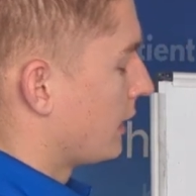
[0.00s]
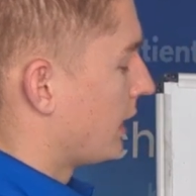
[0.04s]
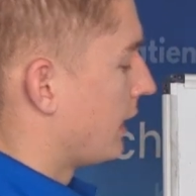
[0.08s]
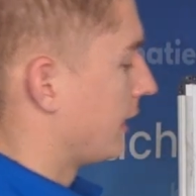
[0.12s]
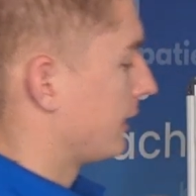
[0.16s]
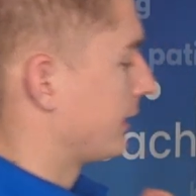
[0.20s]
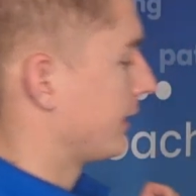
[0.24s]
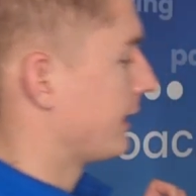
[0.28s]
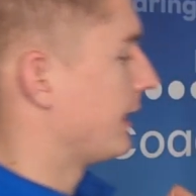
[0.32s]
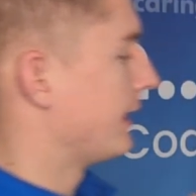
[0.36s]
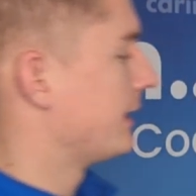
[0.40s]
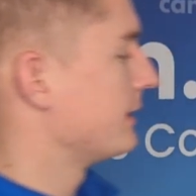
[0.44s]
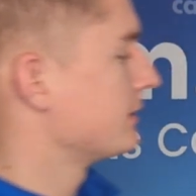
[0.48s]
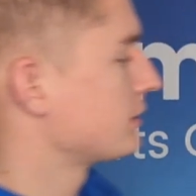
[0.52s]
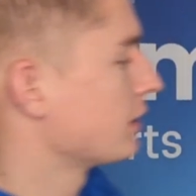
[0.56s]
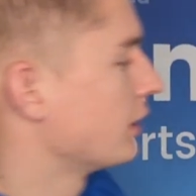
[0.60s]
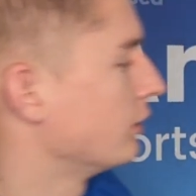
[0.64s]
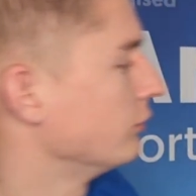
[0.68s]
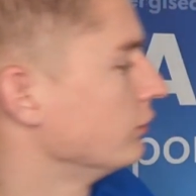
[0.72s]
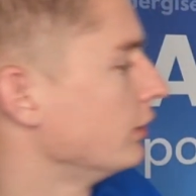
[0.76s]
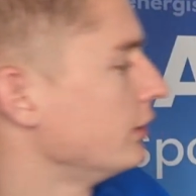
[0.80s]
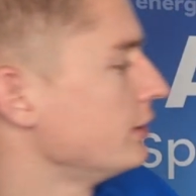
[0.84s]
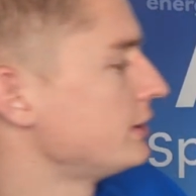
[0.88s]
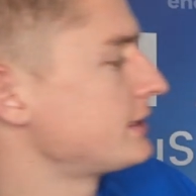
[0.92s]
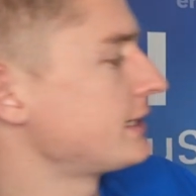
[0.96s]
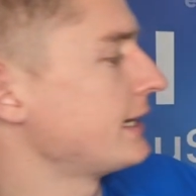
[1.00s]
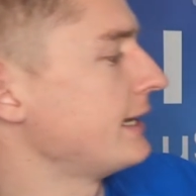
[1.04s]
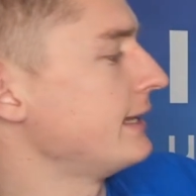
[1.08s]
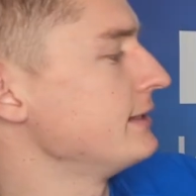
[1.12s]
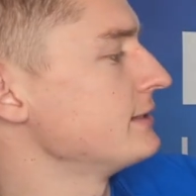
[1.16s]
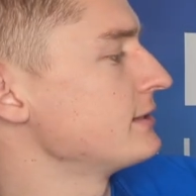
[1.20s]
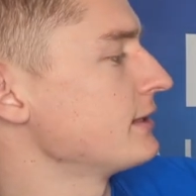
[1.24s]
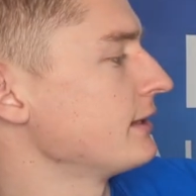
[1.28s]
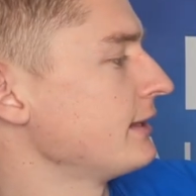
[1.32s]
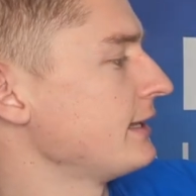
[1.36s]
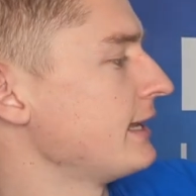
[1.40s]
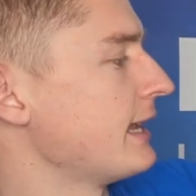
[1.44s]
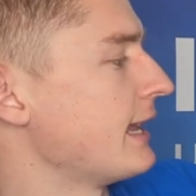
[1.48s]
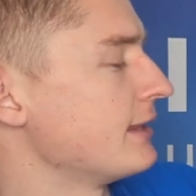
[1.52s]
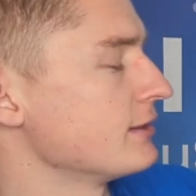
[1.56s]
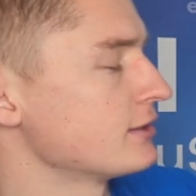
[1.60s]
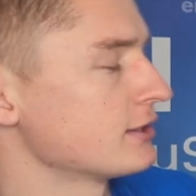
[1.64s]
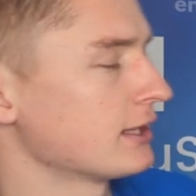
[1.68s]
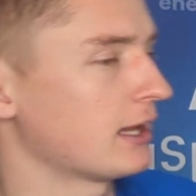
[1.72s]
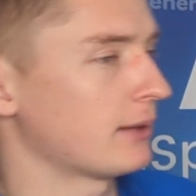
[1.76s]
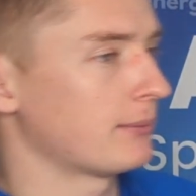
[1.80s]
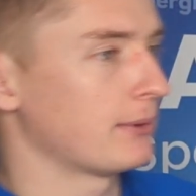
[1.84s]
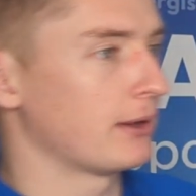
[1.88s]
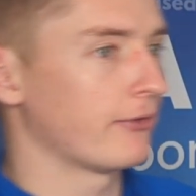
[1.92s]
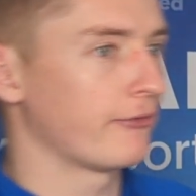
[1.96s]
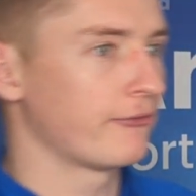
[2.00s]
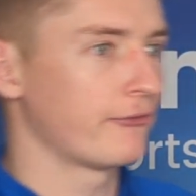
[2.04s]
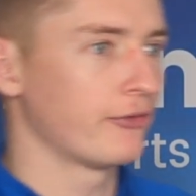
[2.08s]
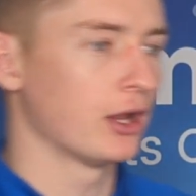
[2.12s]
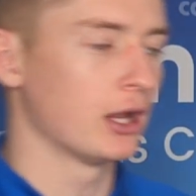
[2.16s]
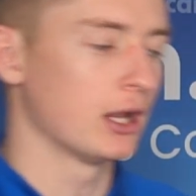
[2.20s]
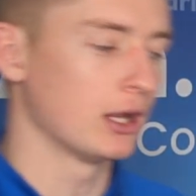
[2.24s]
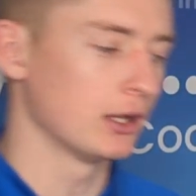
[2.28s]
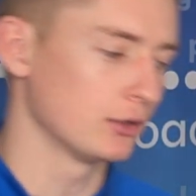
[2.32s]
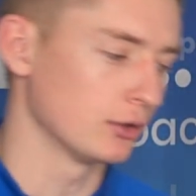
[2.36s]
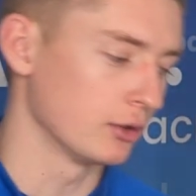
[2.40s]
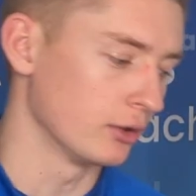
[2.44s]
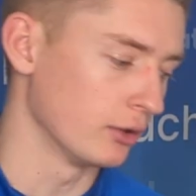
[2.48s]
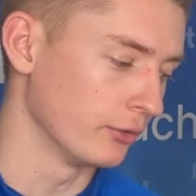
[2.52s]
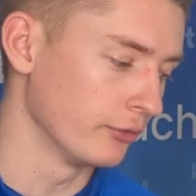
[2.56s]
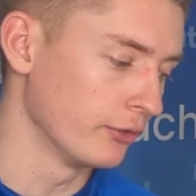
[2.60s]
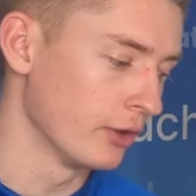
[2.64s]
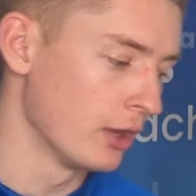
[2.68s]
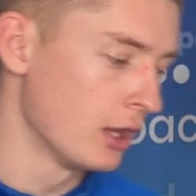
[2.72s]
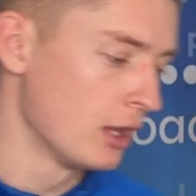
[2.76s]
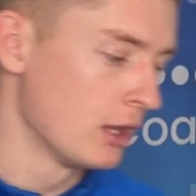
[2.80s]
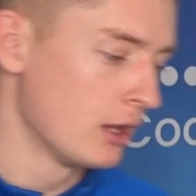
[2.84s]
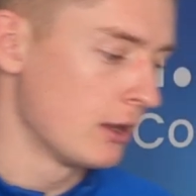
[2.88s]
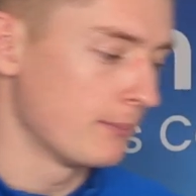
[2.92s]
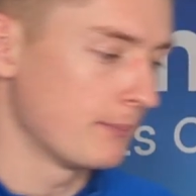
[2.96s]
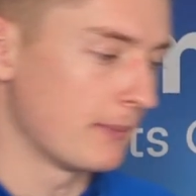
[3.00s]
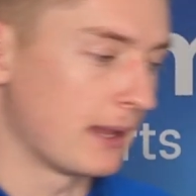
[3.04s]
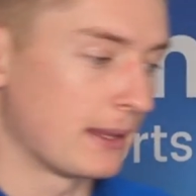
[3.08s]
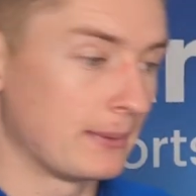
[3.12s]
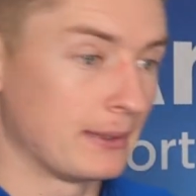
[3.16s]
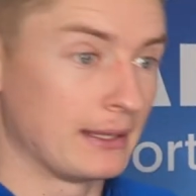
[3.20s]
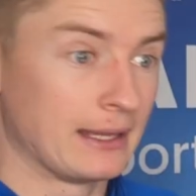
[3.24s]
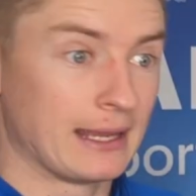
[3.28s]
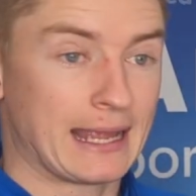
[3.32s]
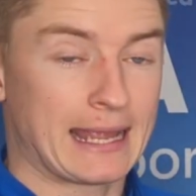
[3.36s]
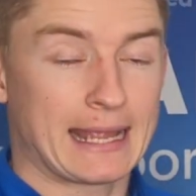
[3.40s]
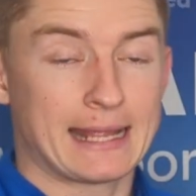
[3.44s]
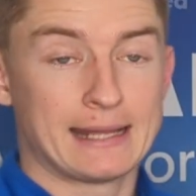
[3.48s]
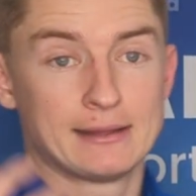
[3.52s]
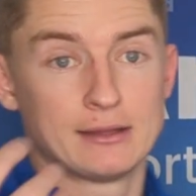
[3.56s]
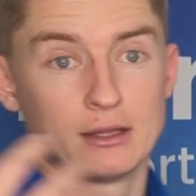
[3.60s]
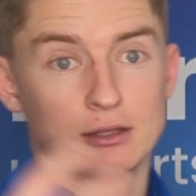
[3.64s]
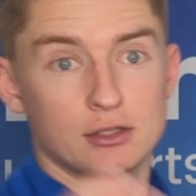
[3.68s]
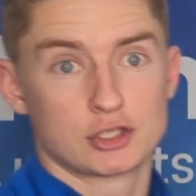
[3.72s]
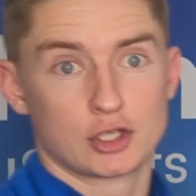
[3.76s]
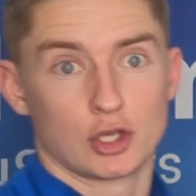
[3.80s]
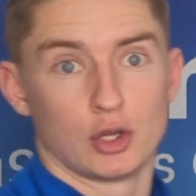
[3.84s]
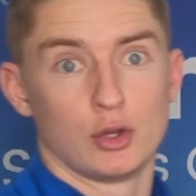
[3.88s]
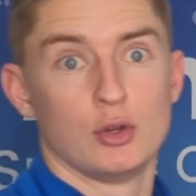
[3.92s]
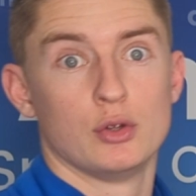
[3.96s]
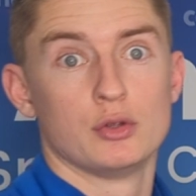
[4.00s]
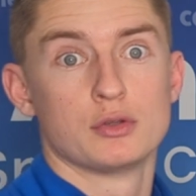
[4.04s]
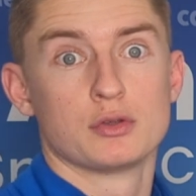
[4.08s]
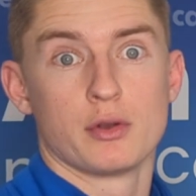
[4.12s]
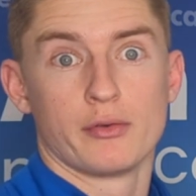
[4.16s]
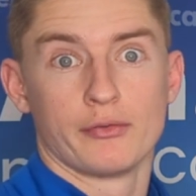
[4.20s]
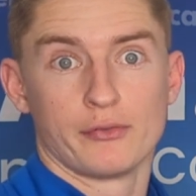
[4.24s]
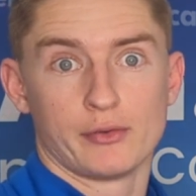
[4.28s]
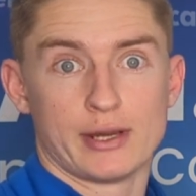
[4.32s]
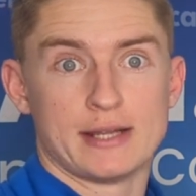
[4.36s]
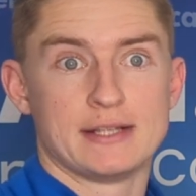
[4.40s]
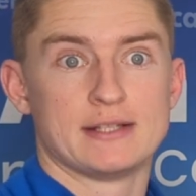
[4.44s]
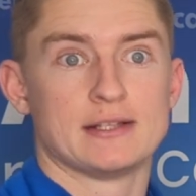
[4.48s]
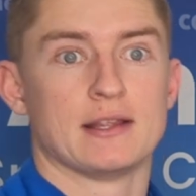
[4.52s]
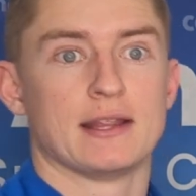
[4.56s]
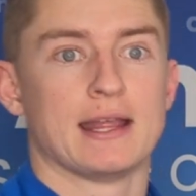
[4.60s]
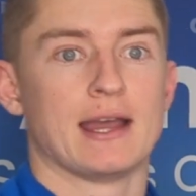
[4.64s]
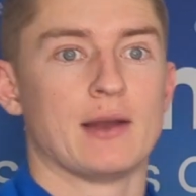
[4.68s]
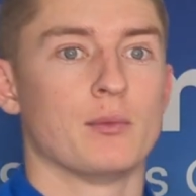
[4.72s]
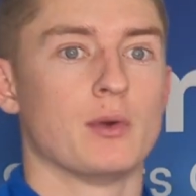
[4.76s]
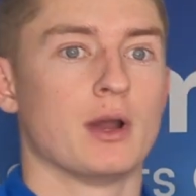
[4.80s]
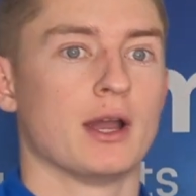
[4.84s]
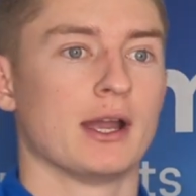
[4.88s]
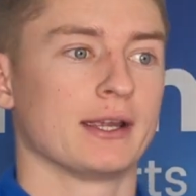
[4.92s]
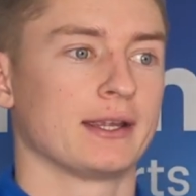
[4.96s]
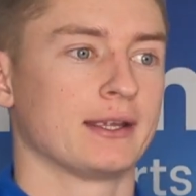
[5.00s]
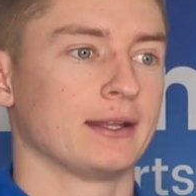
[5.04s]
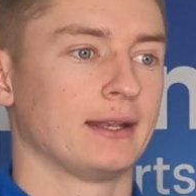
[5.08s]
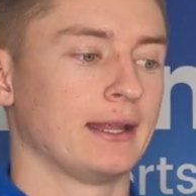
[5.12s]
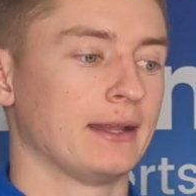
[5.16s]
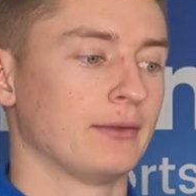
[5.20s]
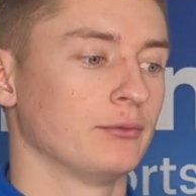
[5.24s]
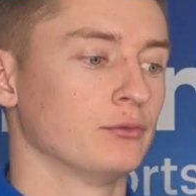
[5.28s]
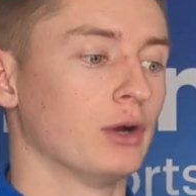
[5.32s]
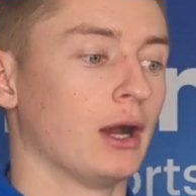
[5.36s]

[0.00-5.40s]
Okay, so routines at the end, so that'll be a third of maybe in the 2s or 3s that they're working in.